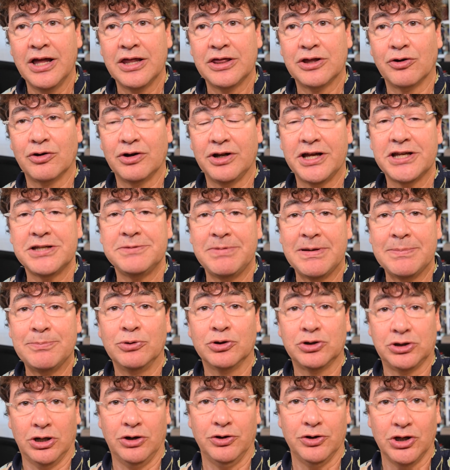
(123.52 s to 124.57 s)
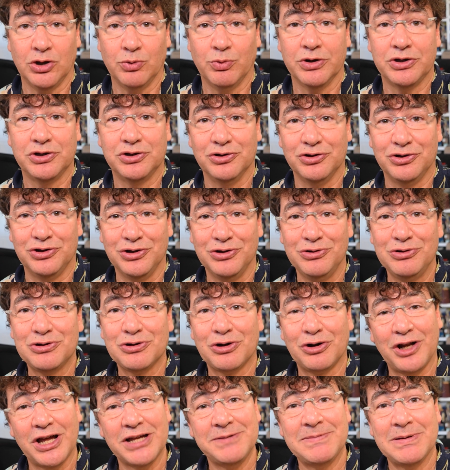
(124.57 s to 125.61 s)
there are less people telling you what to do,
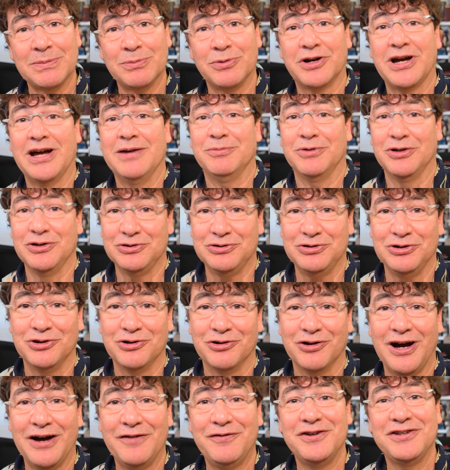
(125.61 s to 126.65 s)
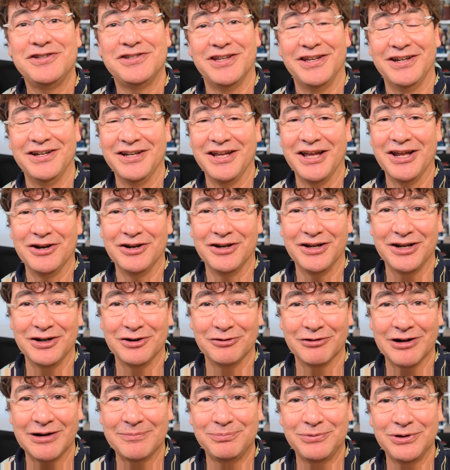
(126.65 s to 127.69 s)
there are less people coming into your office and
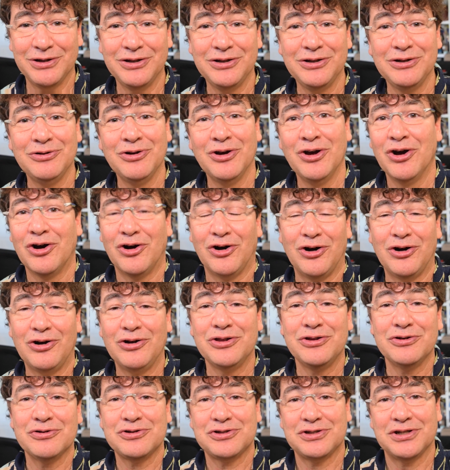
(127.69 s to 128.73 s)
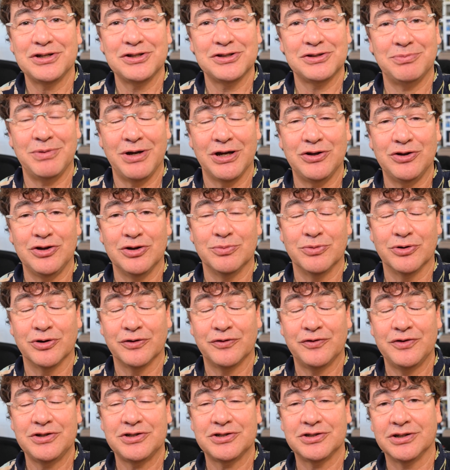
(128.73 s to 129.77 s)
interrupting you. All those things make you more
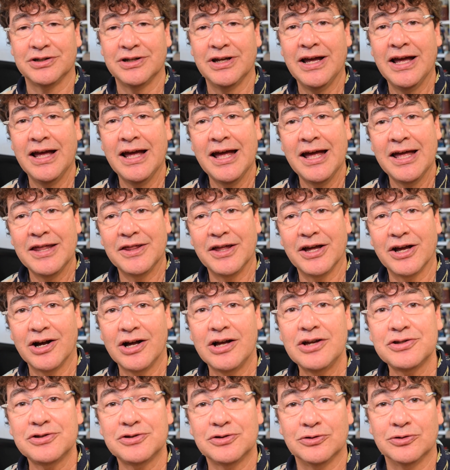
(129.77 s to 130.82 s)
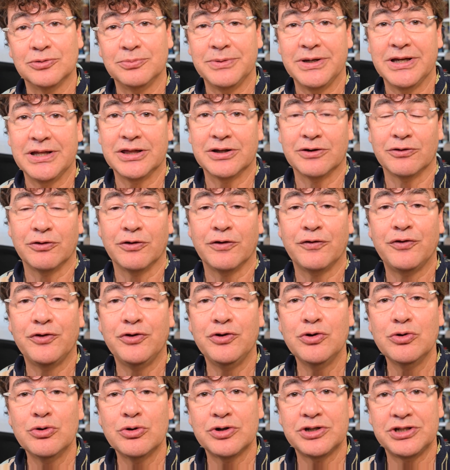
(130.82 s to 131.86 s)
efficient. They also mean there are
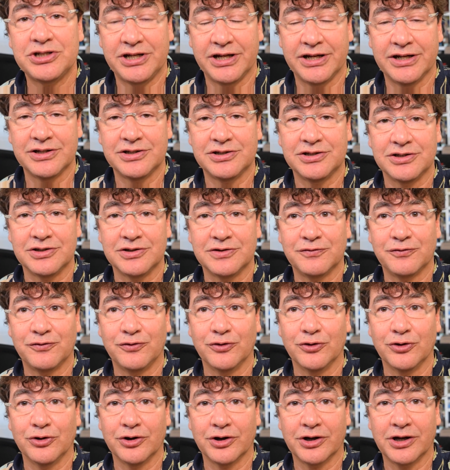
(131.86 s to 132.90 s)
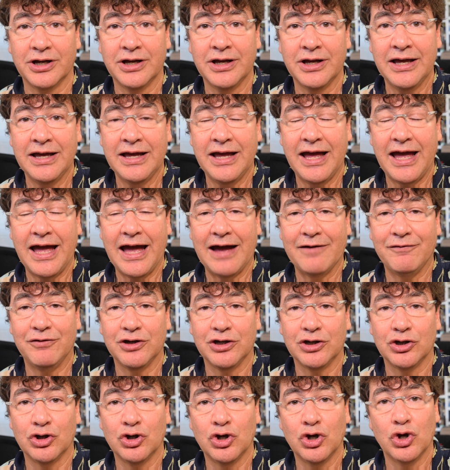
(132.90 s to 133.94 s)
fewer chances for
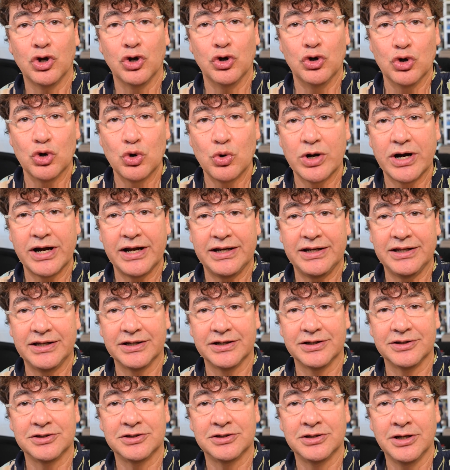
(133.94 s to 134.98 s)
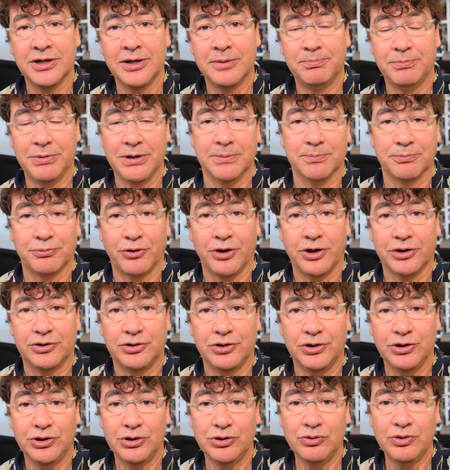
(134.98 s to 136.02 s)
having new ideas being brought
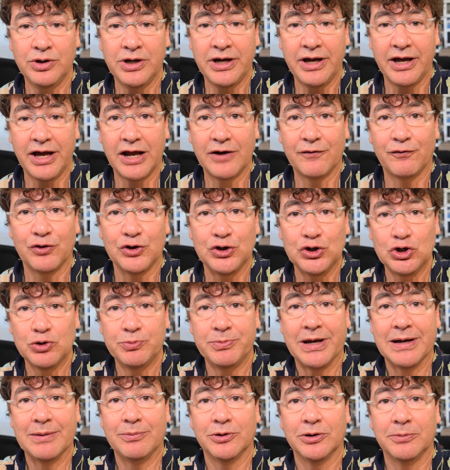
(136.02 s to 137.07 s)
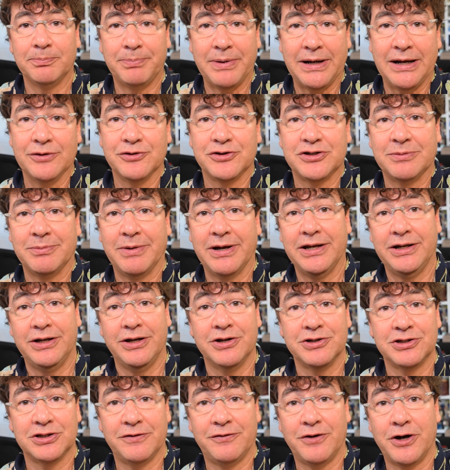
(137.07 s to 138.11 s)
to you, and for you to be able to bounce some
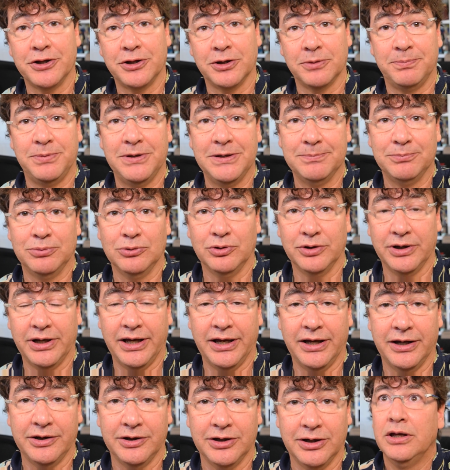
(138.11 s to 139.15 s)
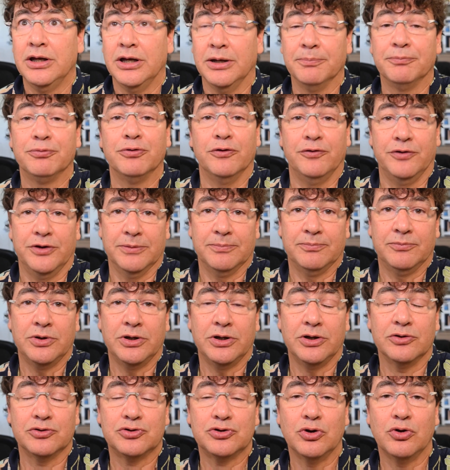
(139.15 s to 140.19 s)
ideas of other people and improve
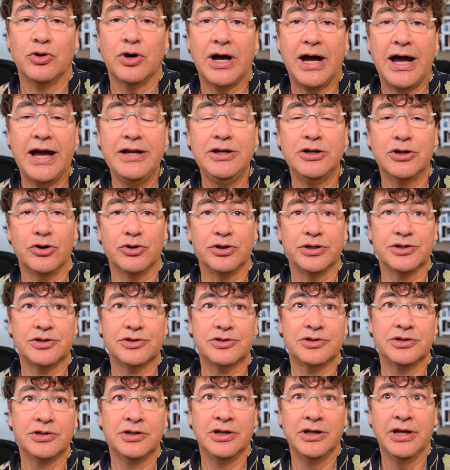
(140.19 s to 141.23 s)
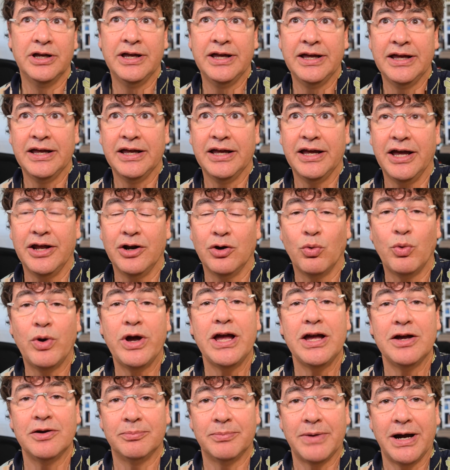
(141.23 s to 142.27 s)
them. So I notice, in a
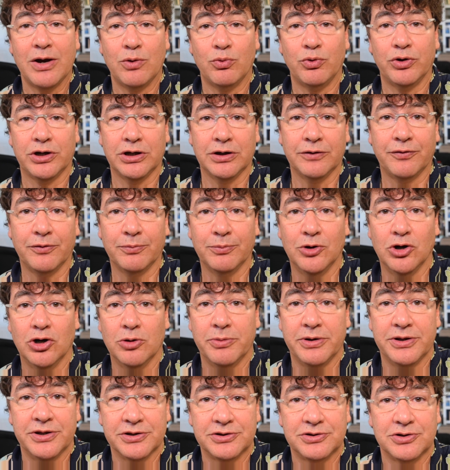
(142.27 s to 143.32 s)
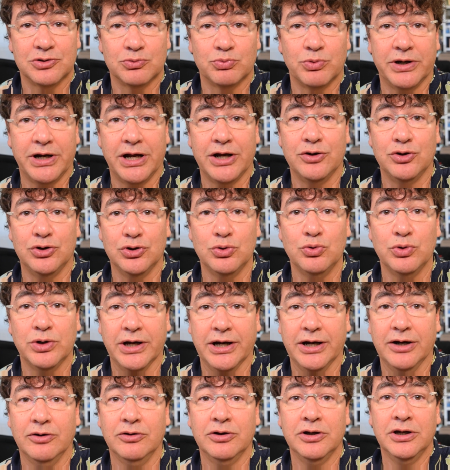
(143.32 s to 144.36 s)
way, my working from home, and this is what I do
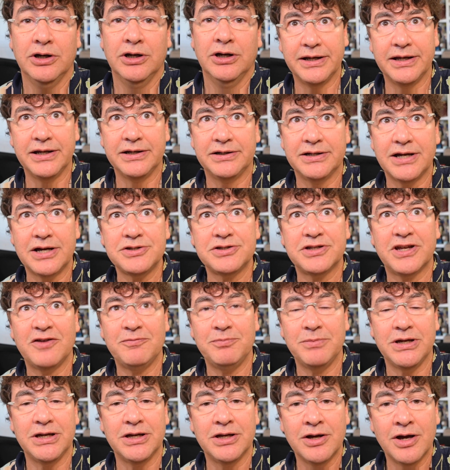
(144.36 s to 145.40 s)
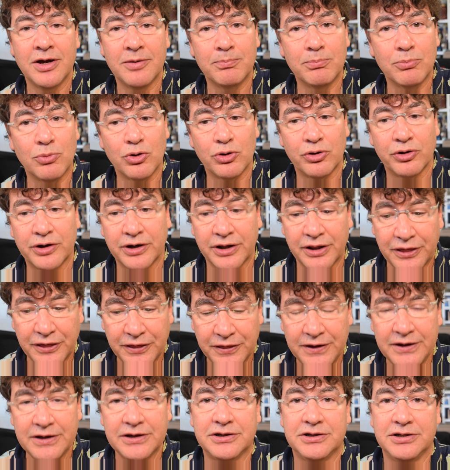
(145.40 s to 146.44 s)
now, it does give me more
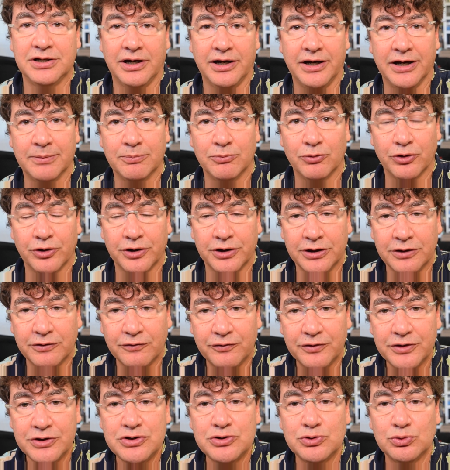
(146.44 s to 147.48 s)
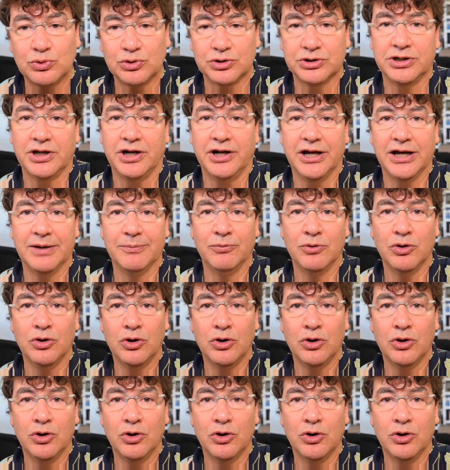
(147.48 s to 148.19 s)
think time, more individual time,